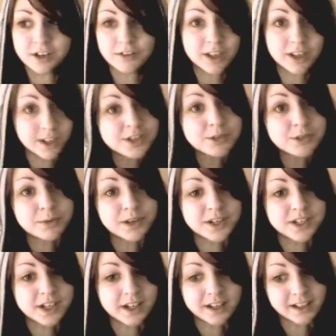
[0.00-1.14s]
I really do
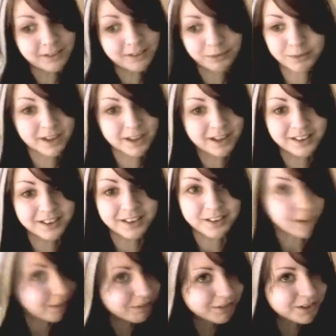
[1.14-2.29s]
appreciate it. It gives me a nice little
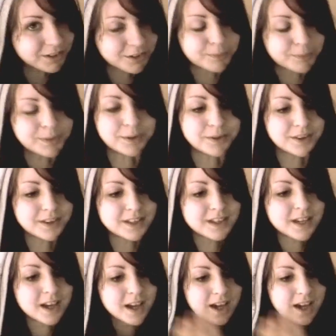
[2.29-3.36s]
confidence boost.